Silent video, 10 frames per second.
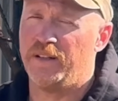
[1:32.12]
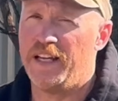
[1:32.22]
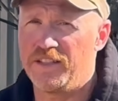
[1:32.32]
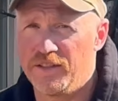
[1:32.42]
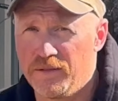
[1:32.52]

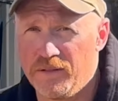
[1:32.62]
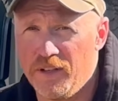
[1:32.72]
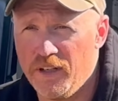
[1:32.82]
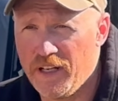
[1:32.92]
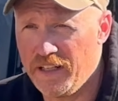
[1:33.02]
as
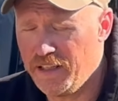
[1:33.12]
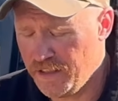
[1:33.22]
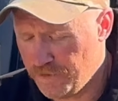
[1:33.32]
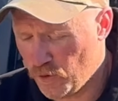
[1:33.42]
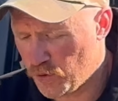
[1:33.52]
in
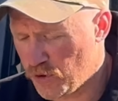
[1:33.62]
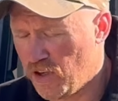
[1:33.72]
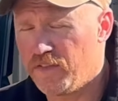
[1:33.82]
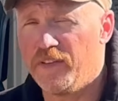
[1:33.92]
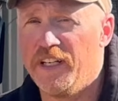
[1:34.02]
the four-wheel
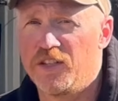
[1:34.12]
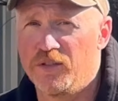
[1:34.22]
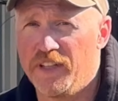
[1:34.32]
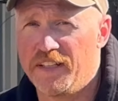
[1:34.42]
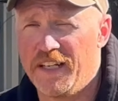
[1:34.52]
drive
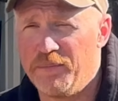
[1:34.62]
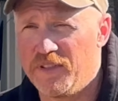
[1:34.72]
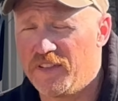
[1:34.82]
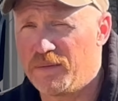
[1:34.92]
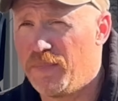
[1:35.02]
industry, there's heaps
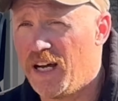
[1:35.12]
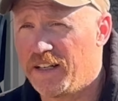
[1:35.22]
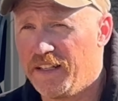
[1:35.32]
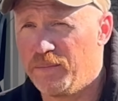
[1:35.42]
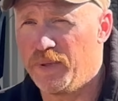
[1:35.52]
of just
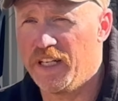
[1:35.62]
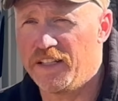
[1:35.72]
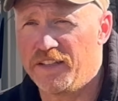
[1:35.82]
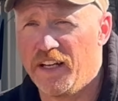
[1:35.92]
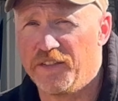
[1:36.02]
marketing
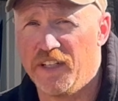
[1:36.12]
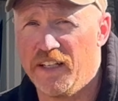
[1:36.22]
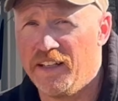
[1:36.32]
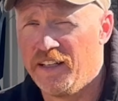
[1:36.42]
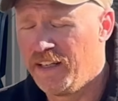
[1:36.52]
BS out
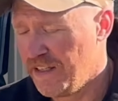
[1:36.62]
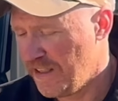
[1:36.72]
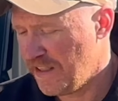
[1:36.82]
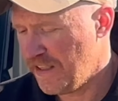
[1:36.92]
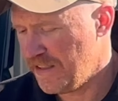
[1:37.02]
there,
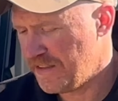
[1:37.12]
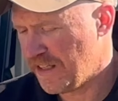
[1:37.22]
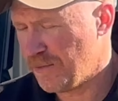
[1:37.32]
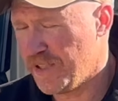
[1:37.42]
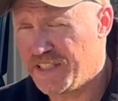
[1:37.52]
and
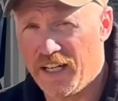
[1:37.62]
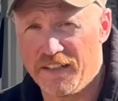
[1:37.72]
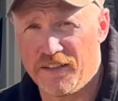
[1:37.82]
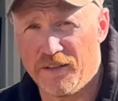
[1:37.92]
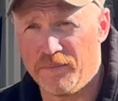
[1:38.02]
it's
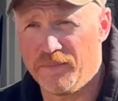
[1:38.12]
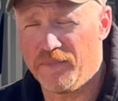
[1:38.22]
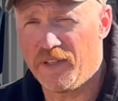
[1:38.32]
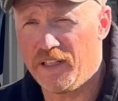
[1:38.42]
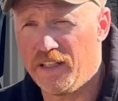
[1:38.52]
hard to,
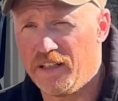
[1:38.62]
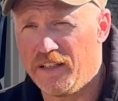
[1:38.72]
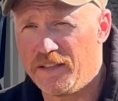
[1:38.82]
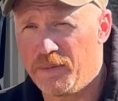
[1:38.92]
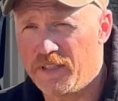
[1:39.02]

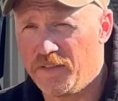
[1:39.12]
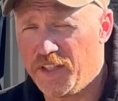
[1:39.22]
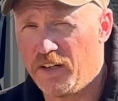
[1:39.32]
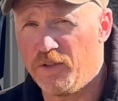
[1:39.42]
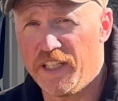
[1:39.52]
especially if you
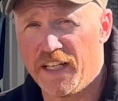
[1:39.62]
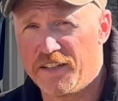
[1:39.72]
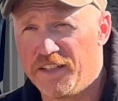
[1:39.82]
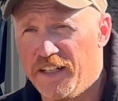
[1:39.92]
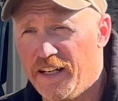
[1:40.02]
don't really
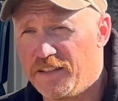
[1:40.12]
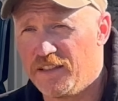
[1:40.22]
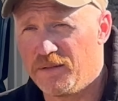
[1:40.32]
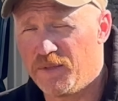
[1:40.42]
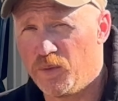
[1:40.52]
understand how
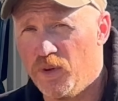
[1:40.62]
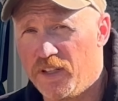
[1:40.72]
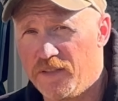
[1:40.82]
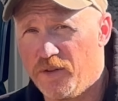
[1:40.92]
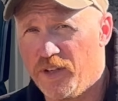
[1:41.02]
systems work,
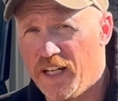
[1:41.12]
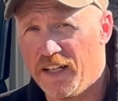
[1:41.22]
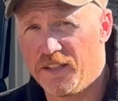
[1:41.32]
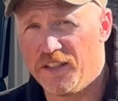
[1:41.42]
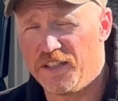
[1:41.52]
it's very
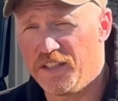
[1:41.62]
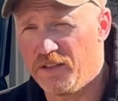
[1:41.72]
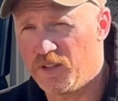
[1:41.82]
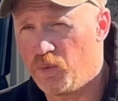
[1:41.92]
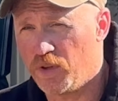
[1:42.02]
hard to
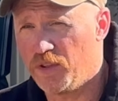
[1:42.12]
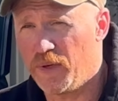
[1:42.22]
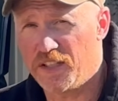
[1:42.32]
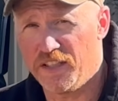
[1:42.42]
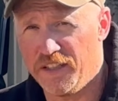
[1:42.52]
distinguish what you
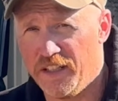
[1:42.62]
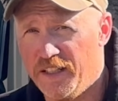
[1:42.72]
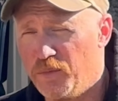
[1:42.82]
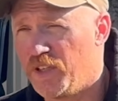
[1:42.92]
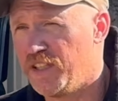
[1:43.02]
actually
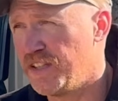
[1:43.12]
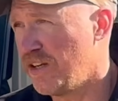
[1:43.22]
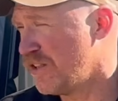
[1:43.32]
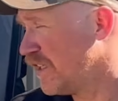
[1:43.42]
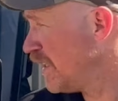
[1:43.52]
need and what you don't need.